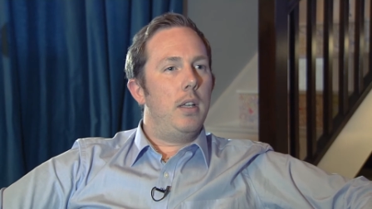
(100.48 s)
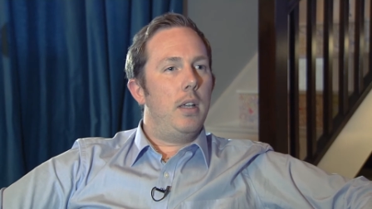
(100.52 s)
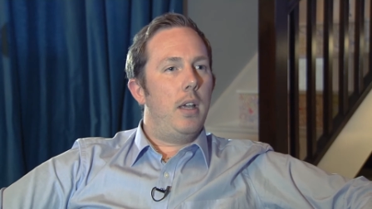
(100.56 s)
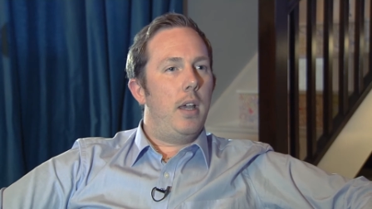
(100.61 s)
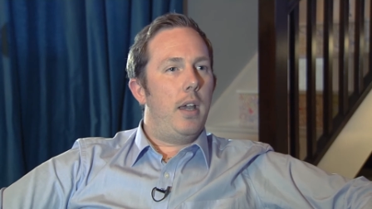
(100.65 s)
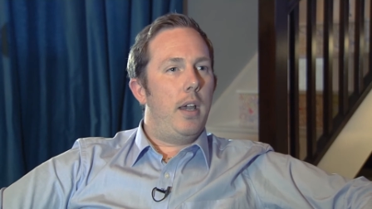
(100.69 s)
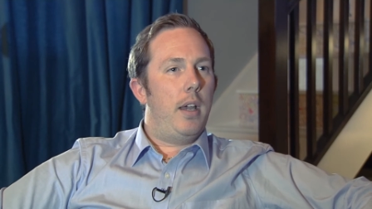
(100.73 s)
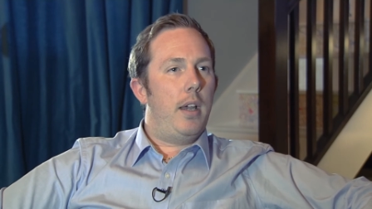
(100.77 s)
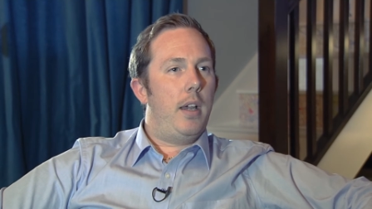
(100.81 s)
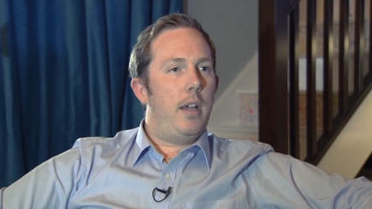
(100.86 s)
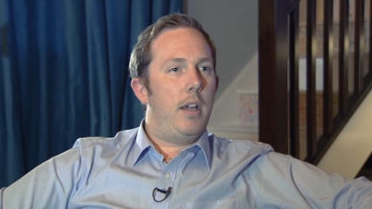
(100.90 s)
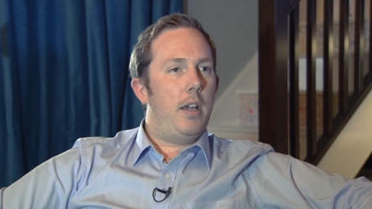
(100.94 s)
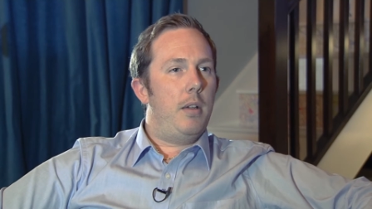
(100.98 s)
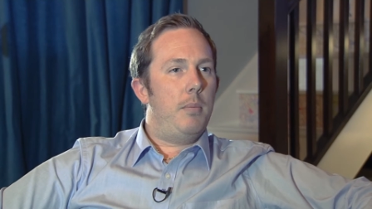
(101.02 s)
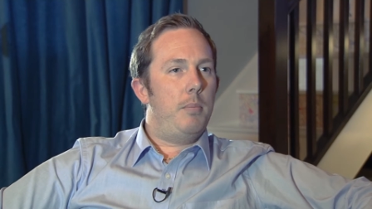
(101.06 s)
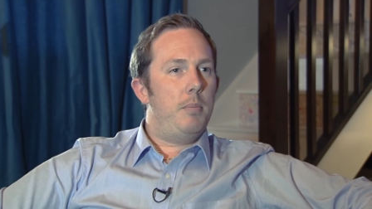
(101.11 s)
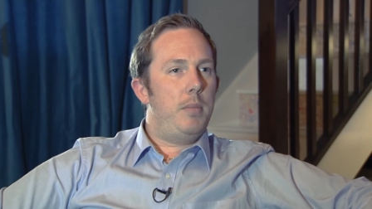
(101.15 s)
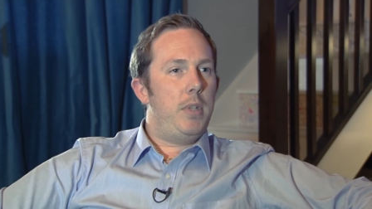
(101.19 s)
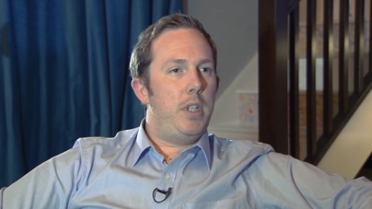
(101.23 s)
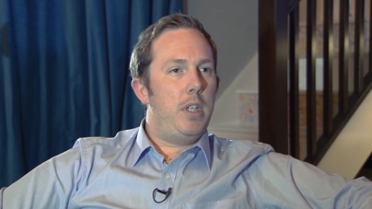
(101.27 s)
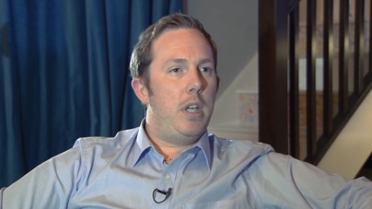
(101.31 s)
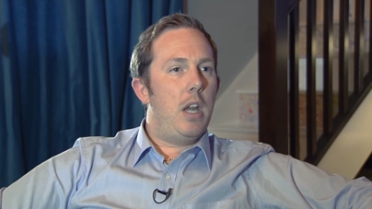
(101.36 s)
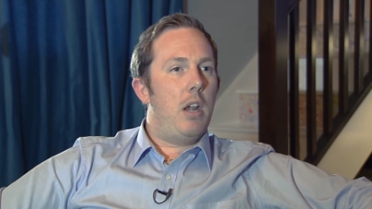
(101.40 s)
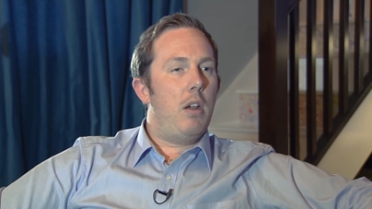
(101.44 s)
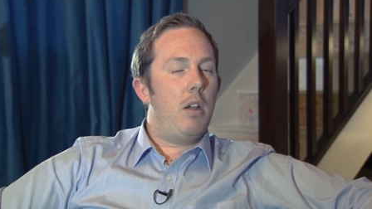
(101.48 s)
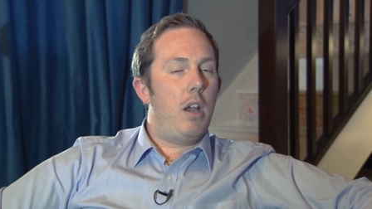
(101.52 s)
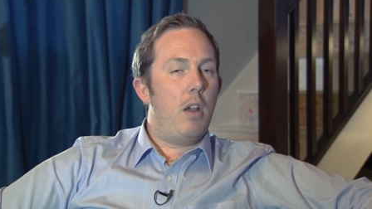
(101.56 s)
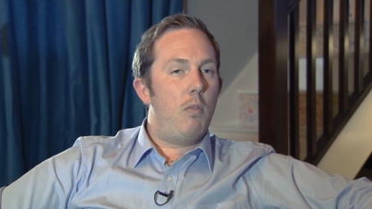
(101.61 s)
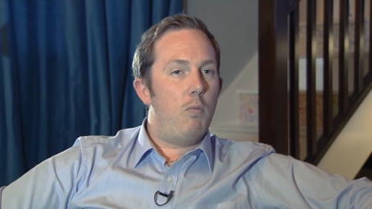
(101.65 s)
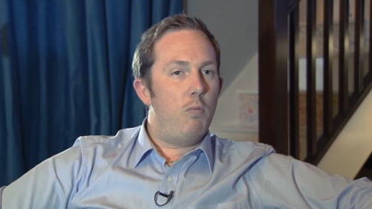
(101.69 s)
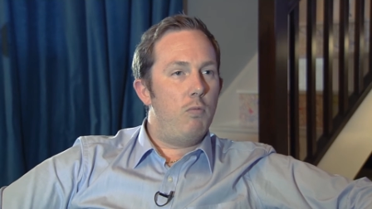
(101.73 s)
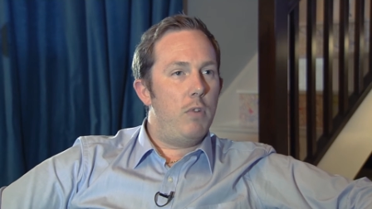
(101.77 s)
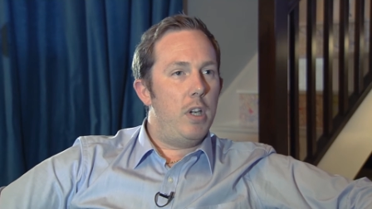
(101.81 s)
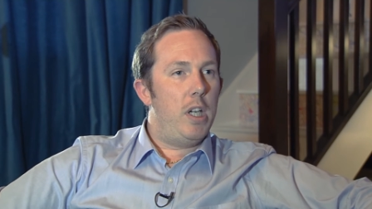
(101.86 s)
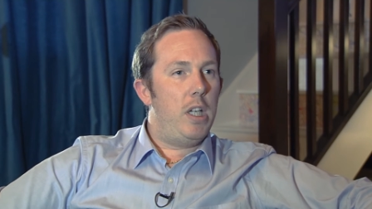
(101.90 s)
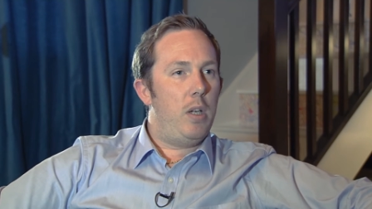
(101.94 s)
um, you know,
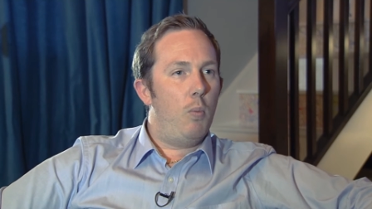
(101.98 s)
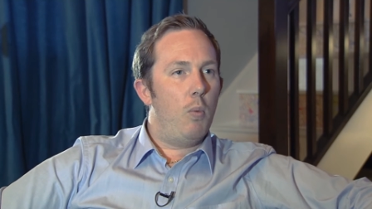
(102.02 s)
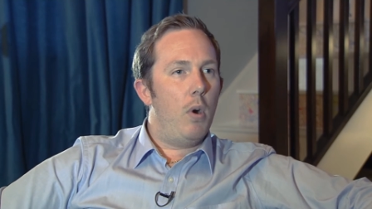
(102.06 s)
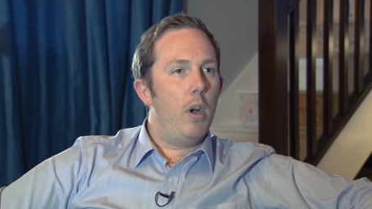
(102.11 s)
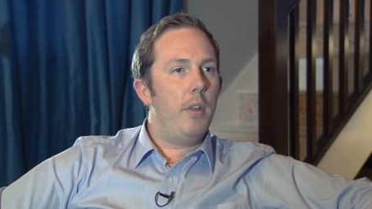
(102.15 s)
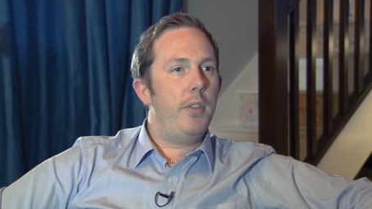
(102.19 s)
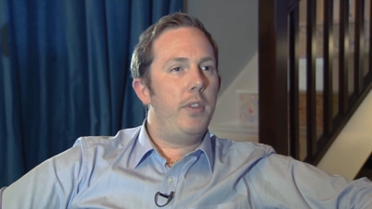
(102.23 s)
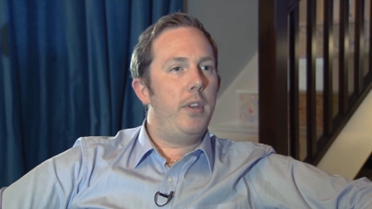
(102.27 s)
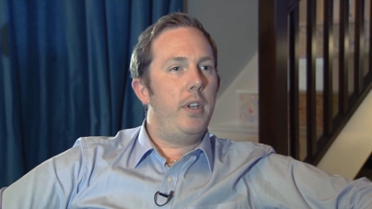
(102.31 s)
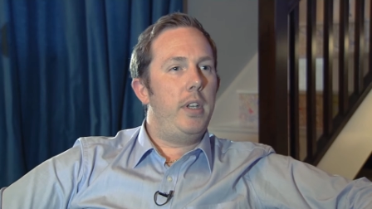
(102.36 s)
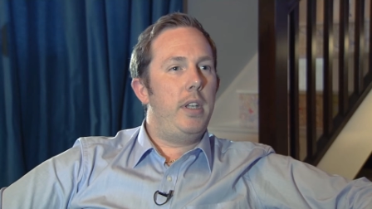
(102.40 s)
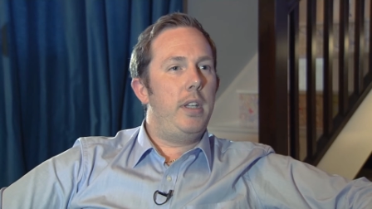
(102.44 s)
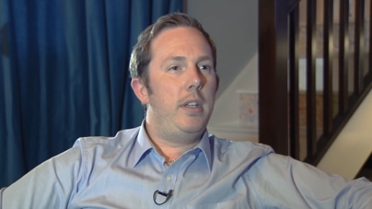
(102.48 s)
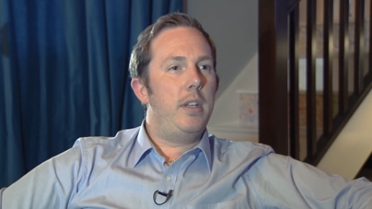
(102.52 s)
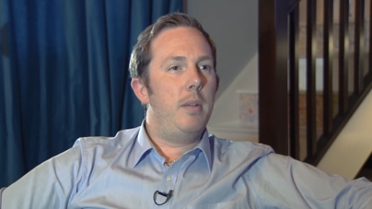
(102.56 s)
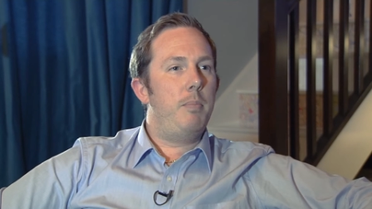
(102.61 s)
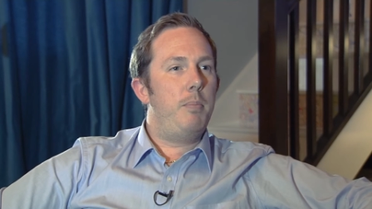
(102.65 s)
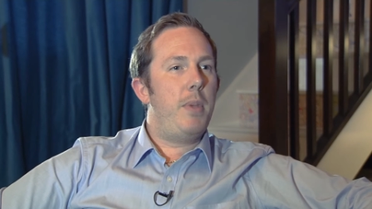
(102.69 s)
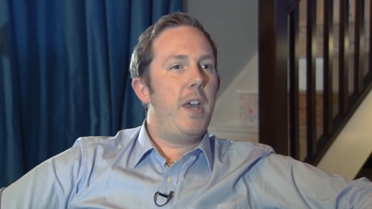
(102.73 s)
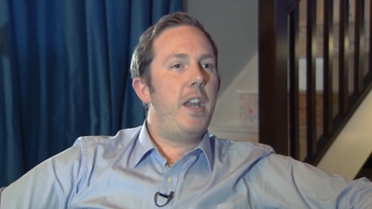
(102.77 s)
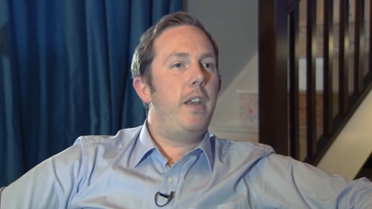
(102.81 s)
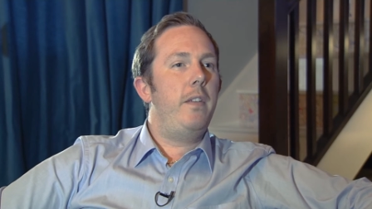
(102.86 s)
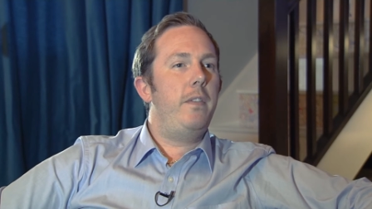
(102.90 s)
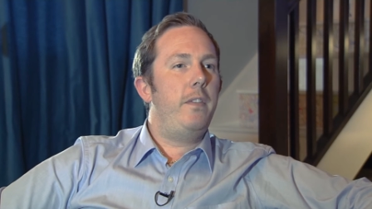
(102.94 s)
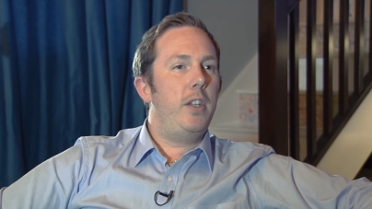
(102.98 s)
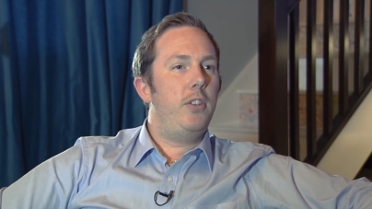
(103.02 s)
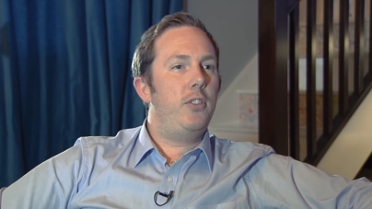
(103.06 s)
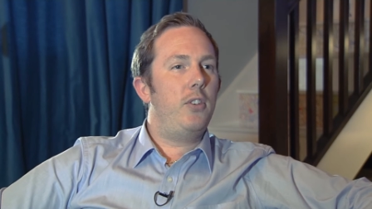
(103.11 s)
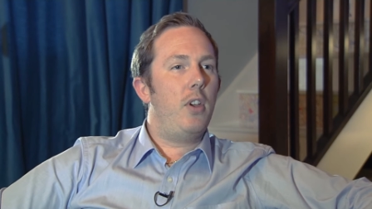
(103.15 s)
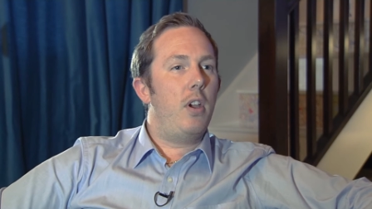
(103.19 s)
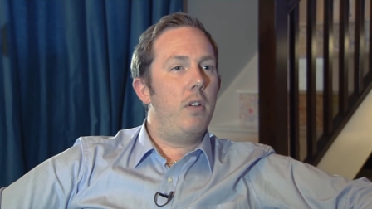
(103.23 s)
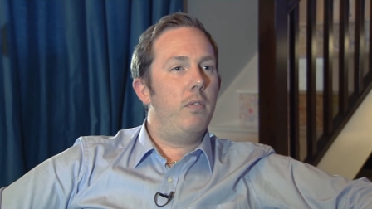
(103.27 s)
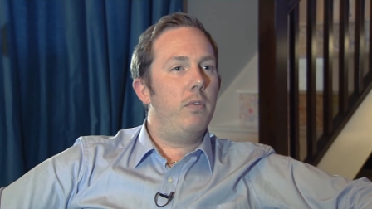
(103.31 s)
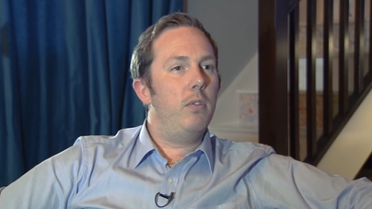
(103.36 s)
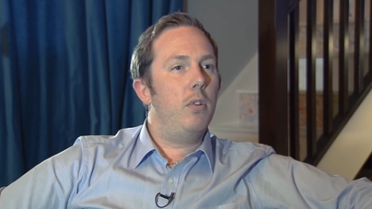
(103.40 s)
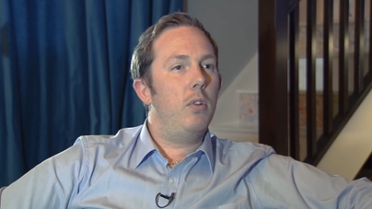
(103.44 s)
and really what the the benefits
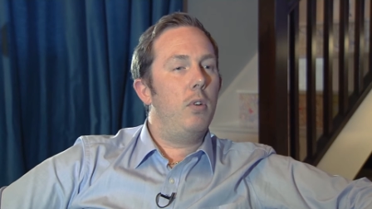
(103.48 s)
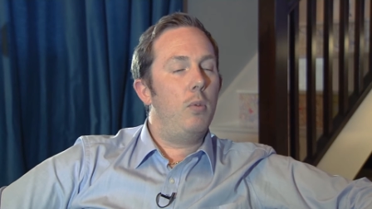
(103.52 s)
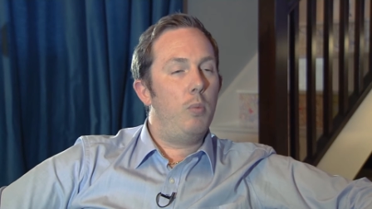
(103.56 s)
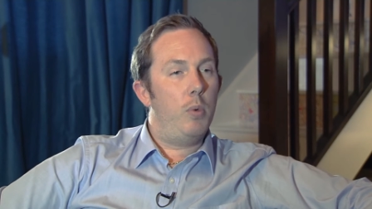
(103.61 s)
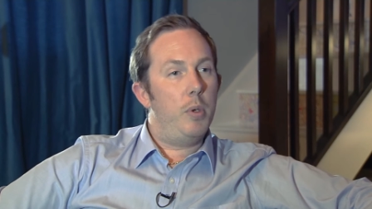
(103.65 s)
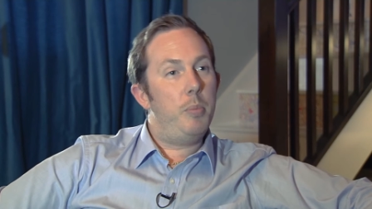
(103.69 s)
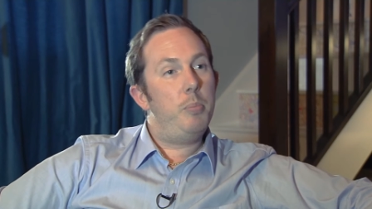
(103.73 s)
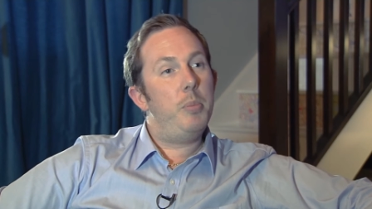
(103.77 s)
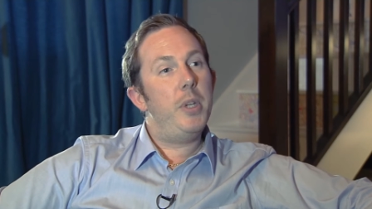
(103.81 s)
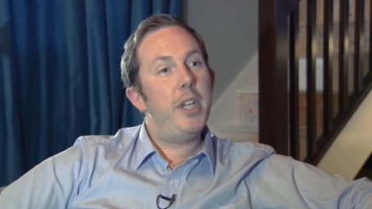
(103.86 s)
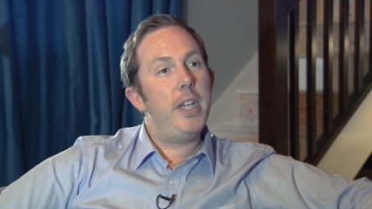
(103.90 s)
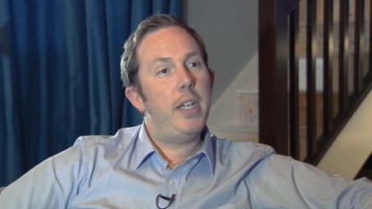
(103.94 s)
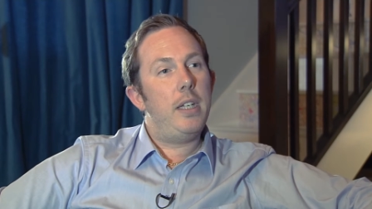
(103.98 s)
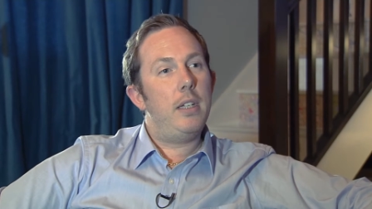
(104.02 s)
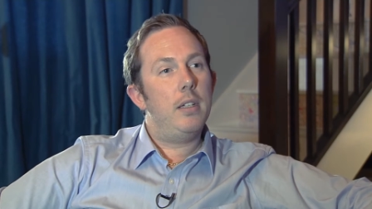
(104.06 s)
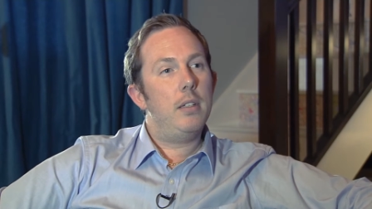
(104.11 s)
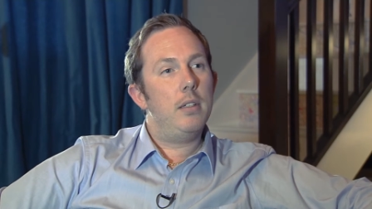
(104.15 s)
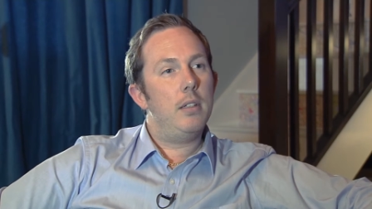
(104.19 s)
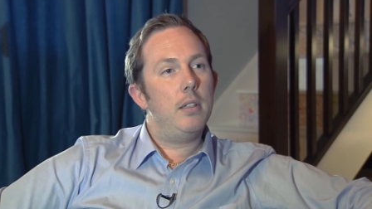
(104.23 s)
overall would be.